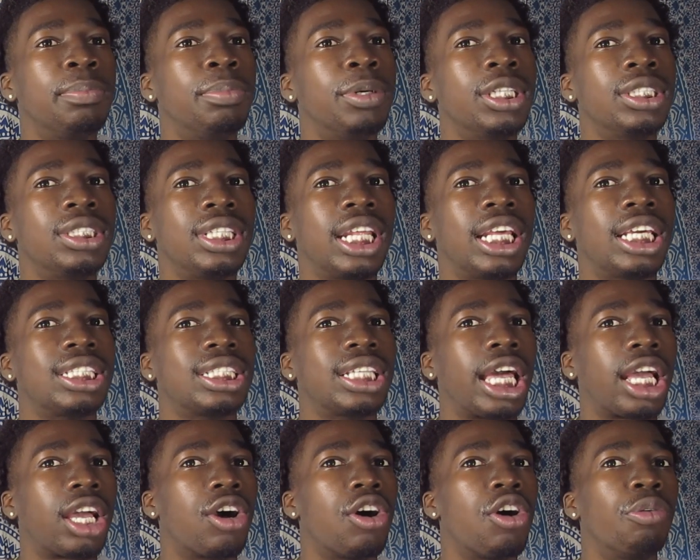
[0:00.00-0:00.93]
puts it as,
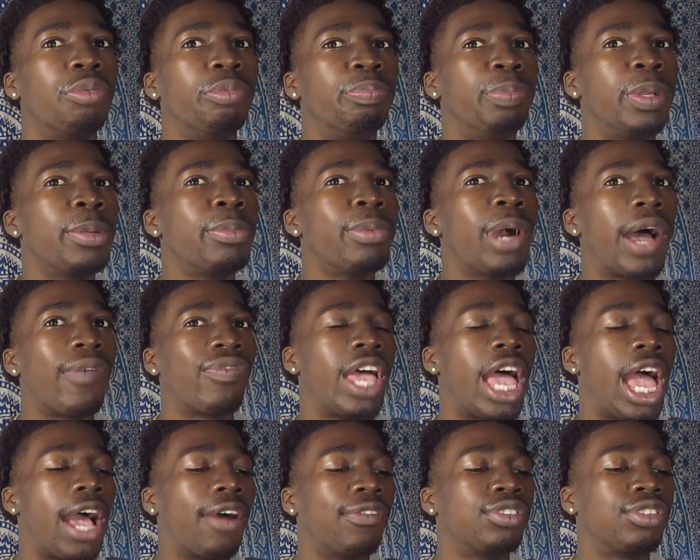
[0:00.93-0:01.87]
like, oh, people have to
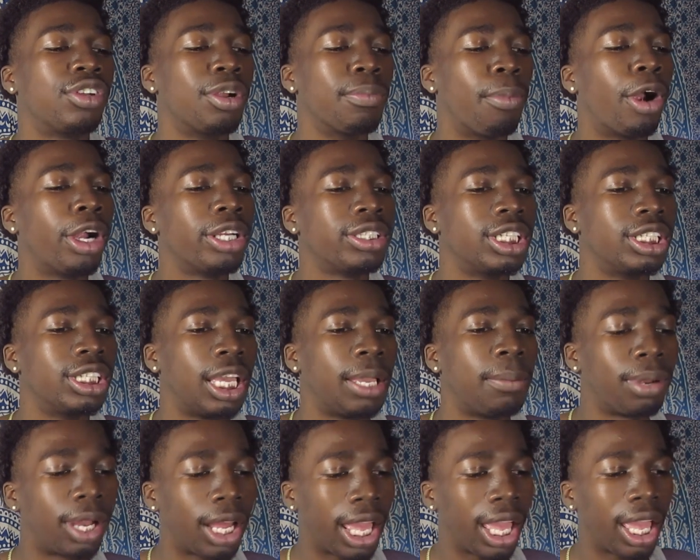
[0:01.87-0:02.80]
have certain parts that they
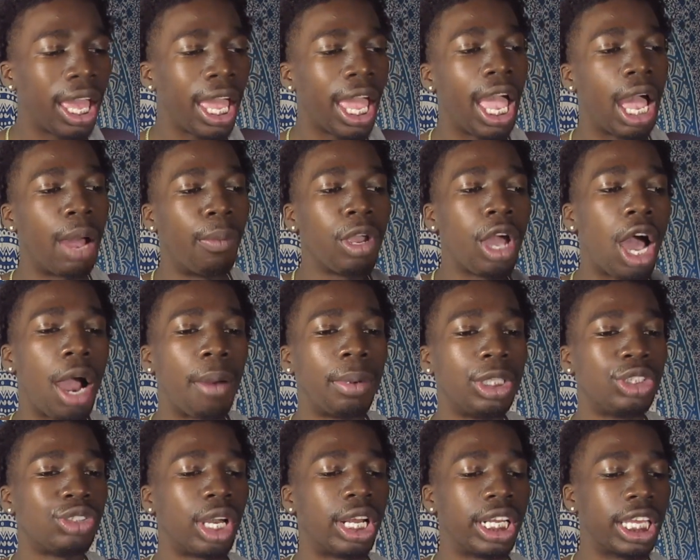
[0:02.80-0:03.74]
play. And we already
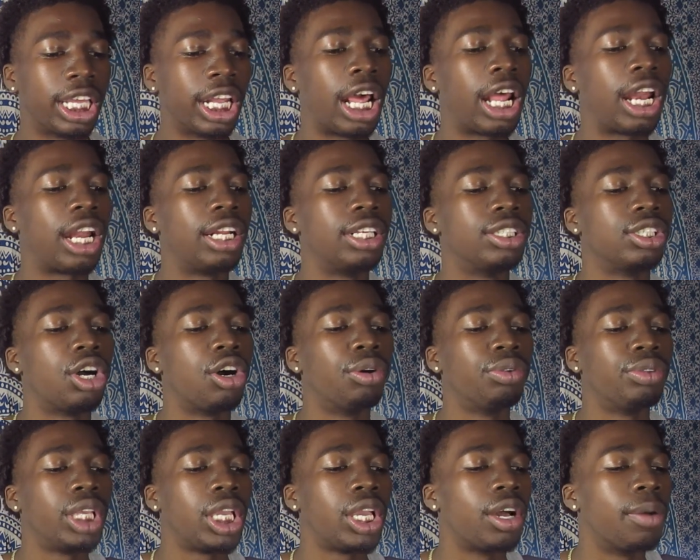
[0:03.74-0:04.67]
trying to get out of this
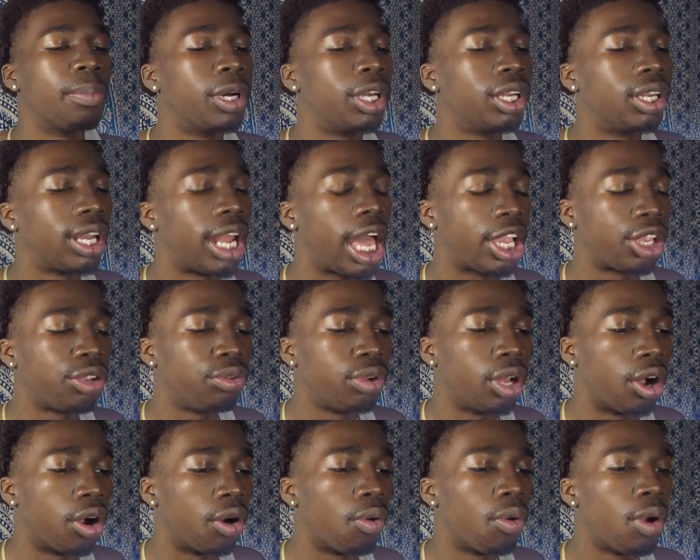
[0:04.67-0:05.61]
whole thing of putting, like, you
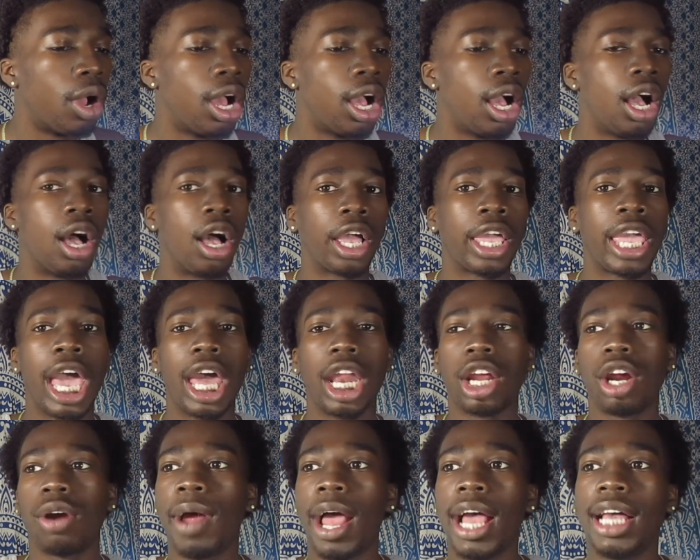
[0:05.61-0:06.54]
know...
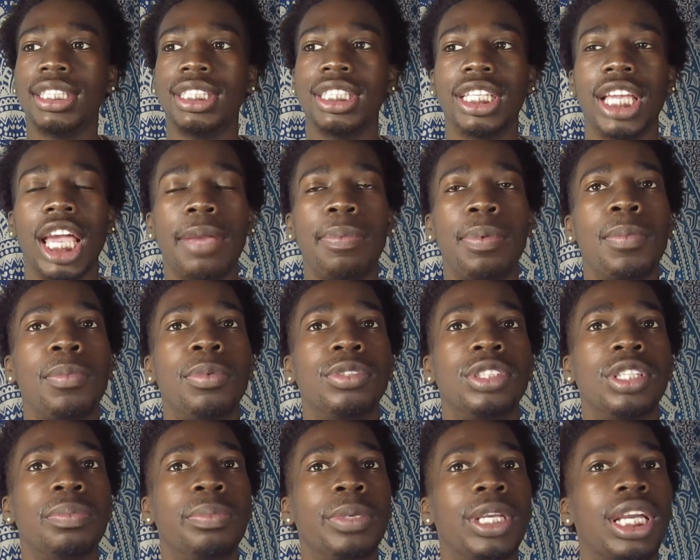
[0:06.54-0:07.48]
categorizing gay people
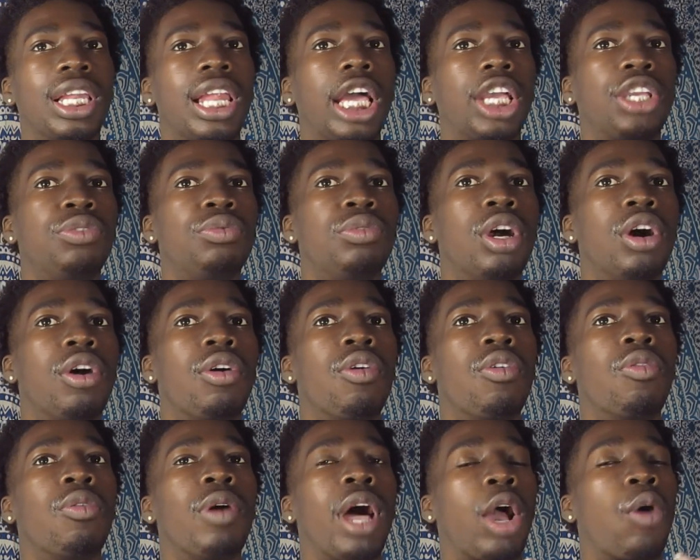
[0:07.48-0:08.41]
to being like, you know,
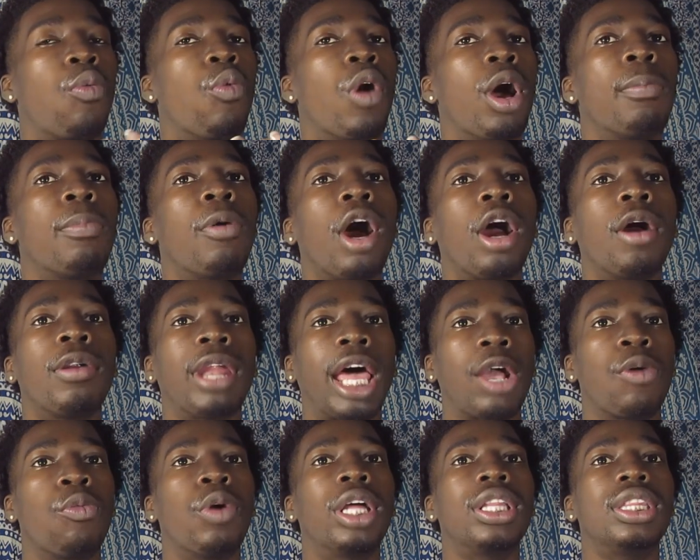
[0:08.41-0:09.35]
like one part,
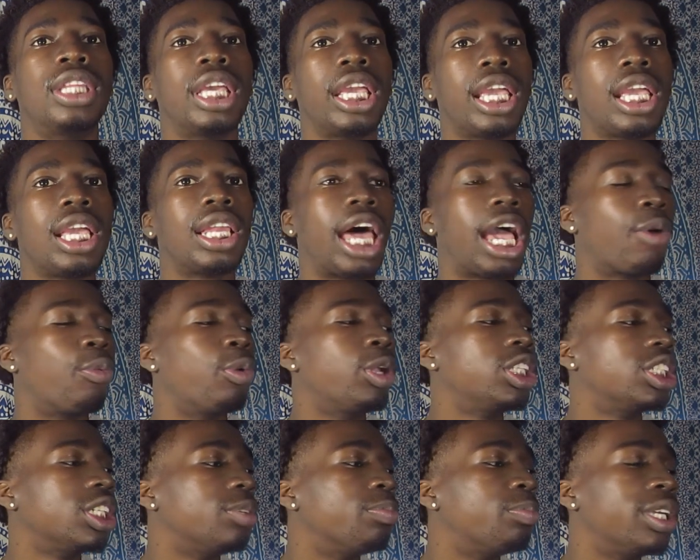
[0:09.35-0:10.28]
like one thing. Like, we
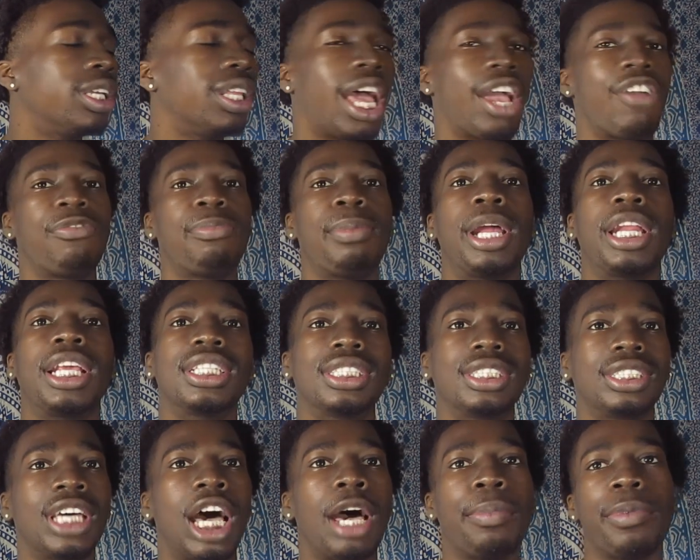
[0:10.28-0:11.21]
shouldn't put everybody at the
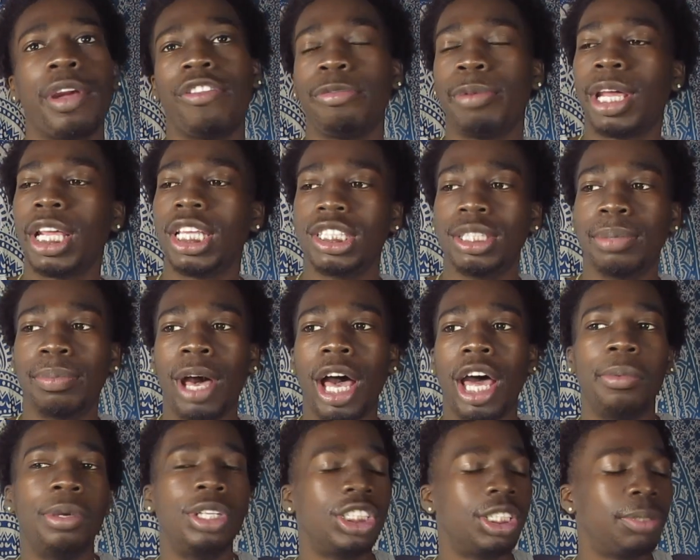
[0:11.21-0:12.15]
top and everybody at the
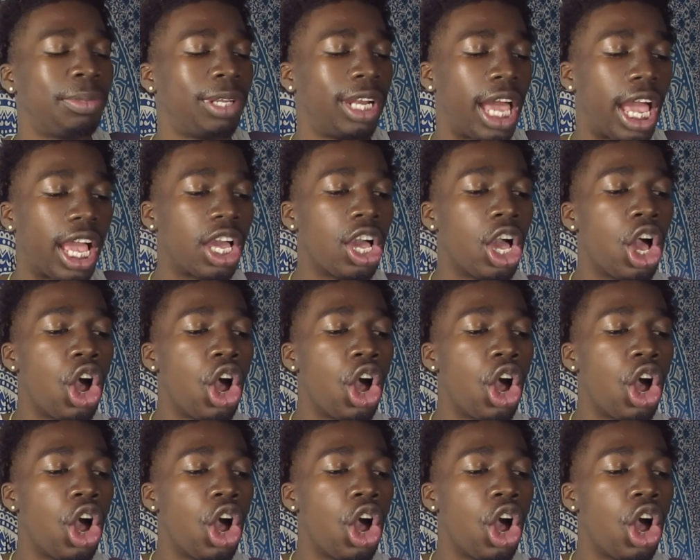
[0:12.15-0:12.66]
bottom. It should be like,